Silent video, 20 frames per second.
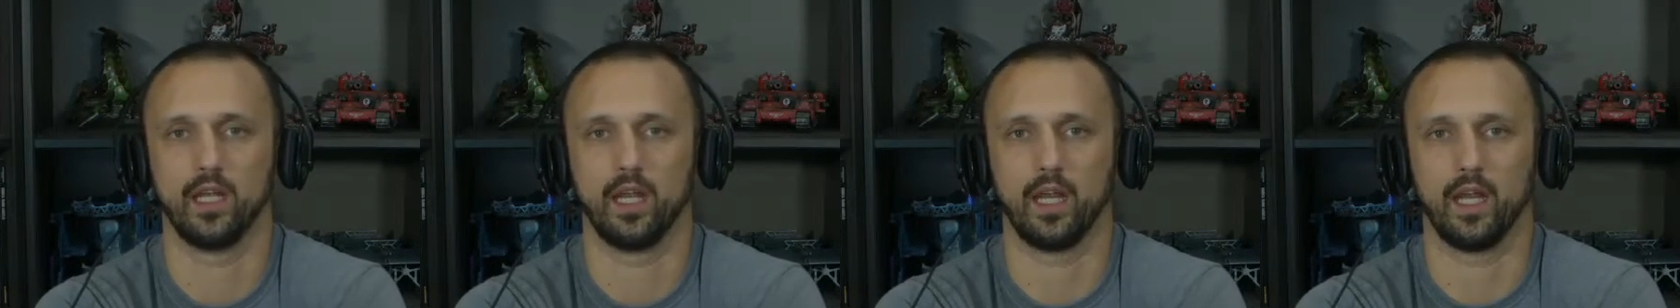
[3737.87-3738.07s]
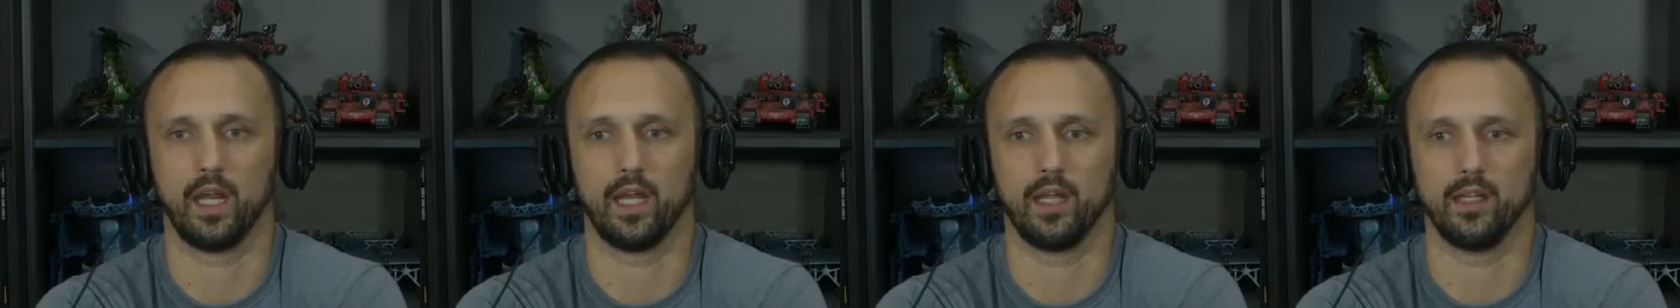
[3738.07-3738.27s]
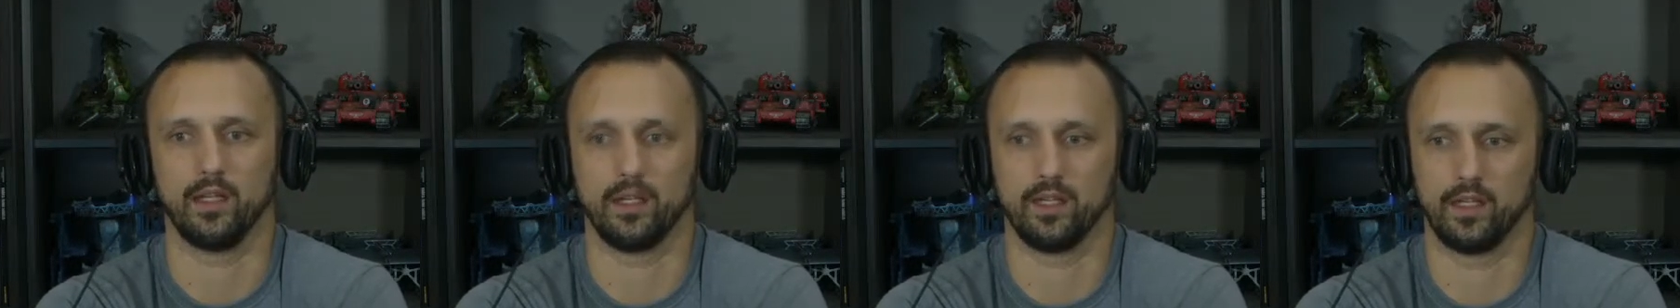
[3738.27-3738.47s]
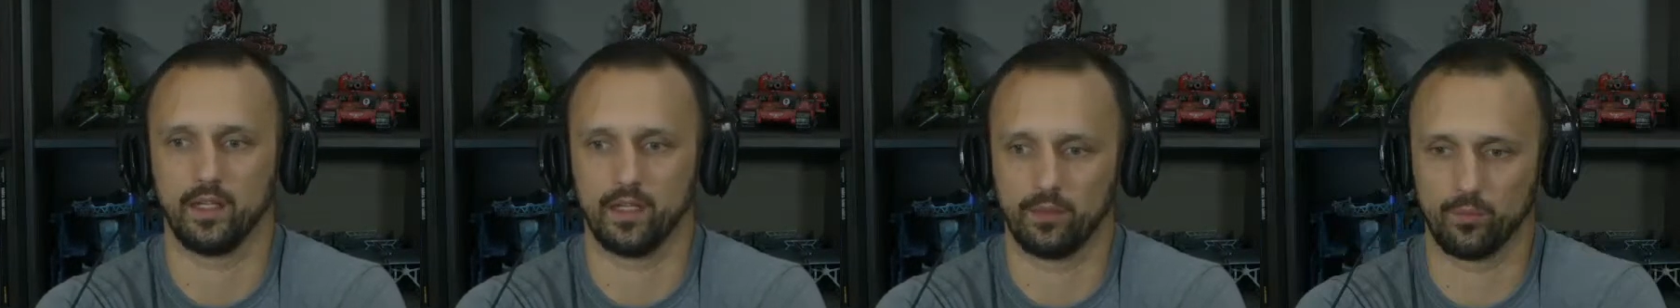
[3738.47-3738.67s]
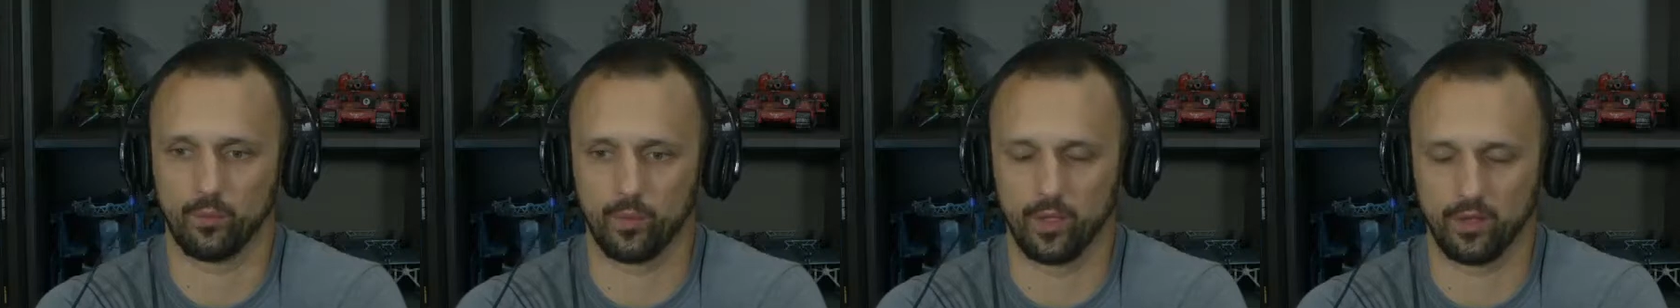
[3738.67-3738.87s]
And
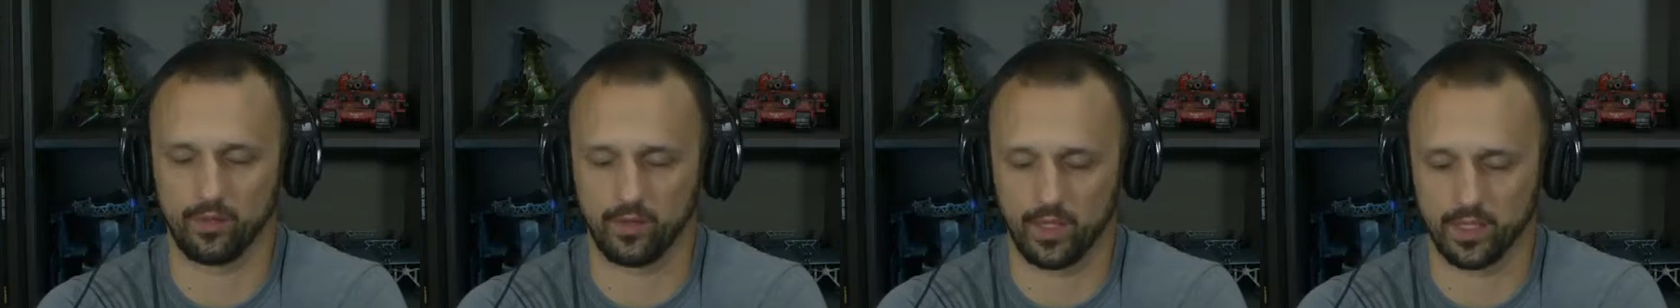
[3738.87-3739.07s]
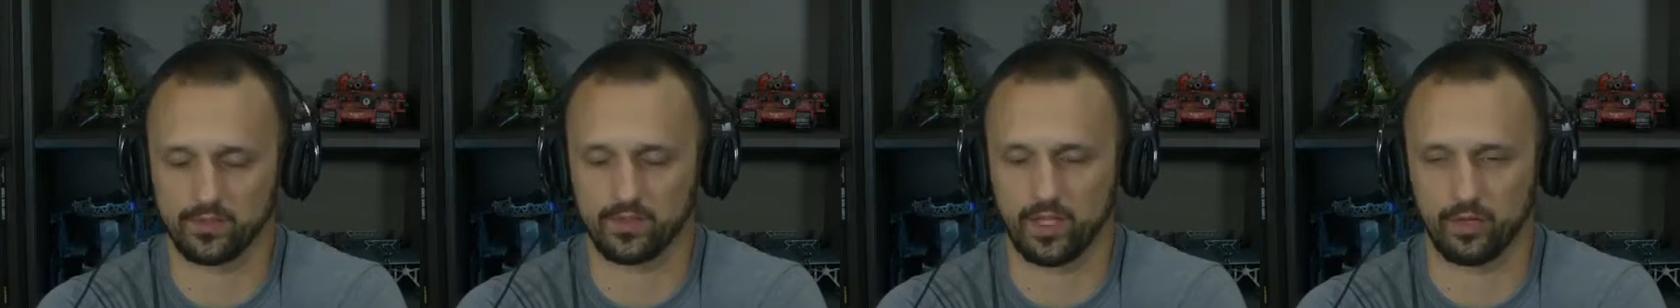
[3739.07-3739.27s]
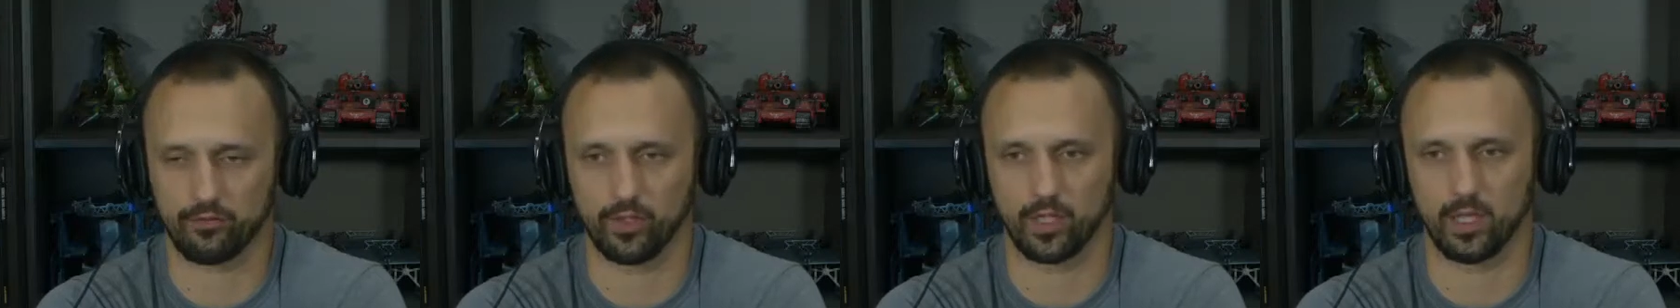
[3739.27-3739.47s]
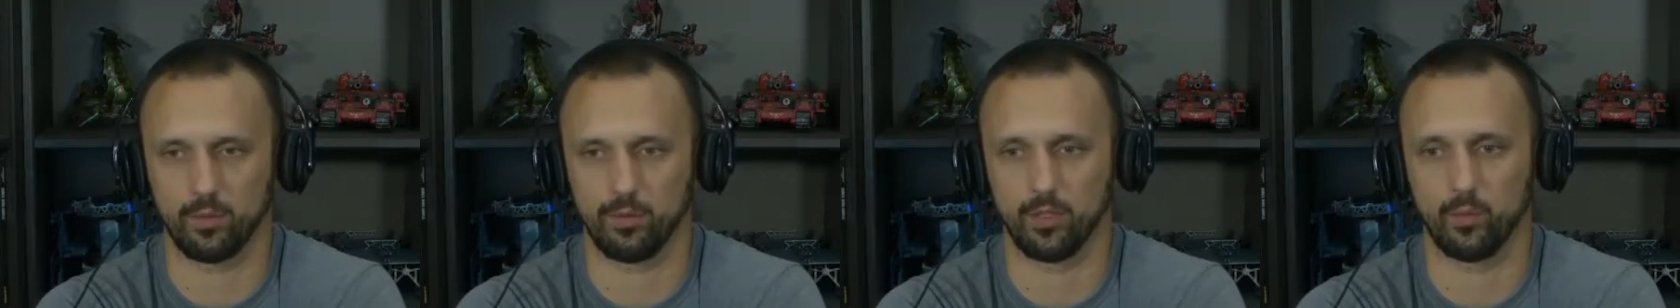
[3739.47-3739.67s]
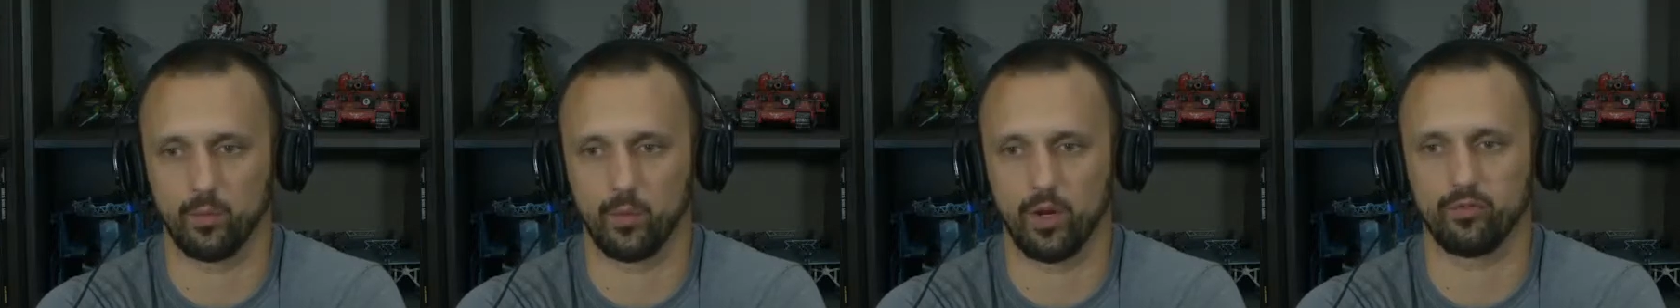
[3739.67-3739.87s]
that's definitely going
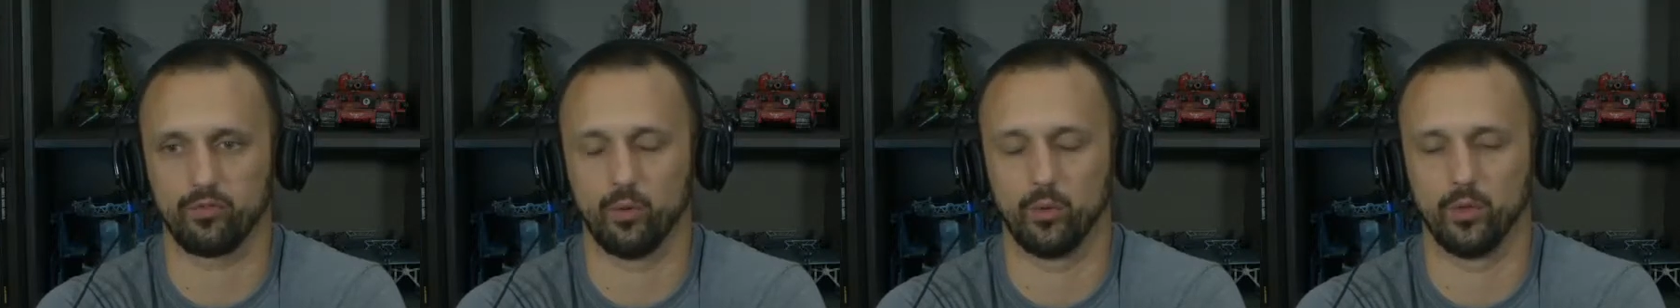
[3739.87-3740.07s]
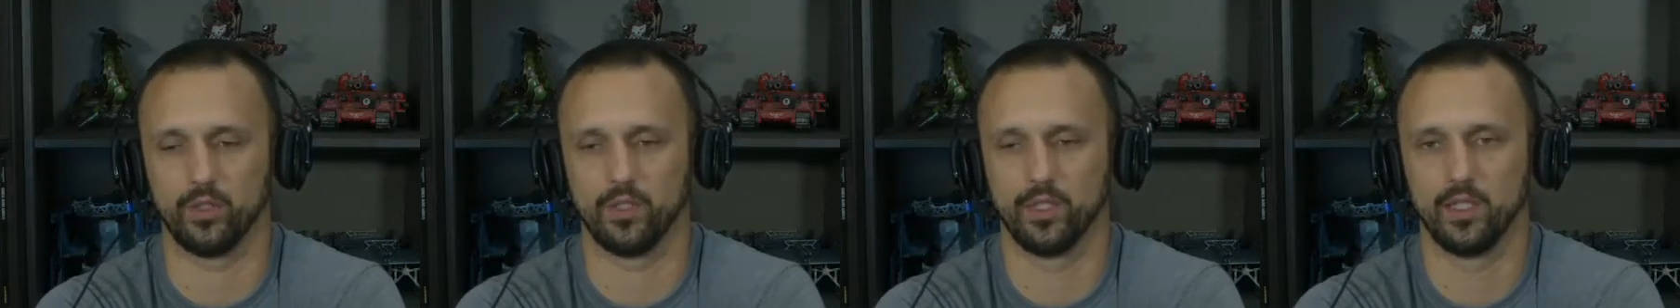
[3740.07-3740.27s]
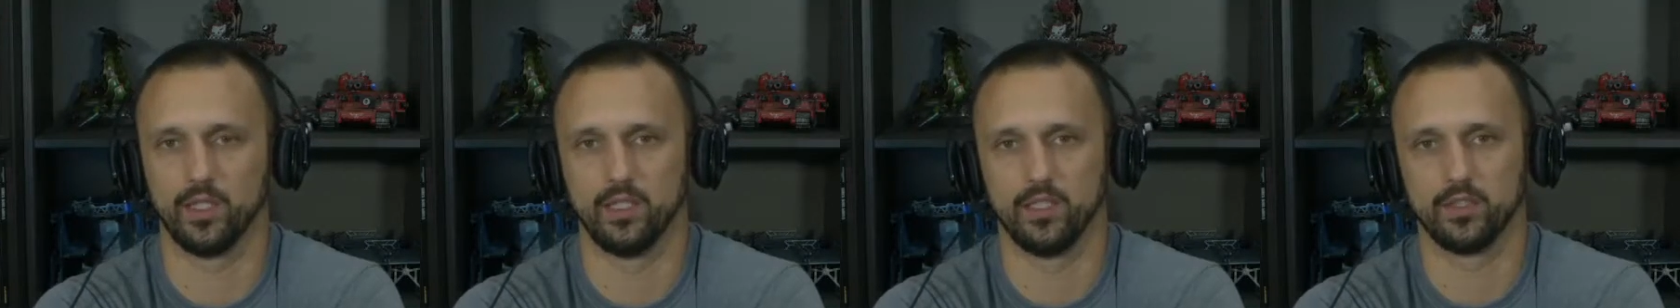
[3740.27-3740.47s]
to be the way forward.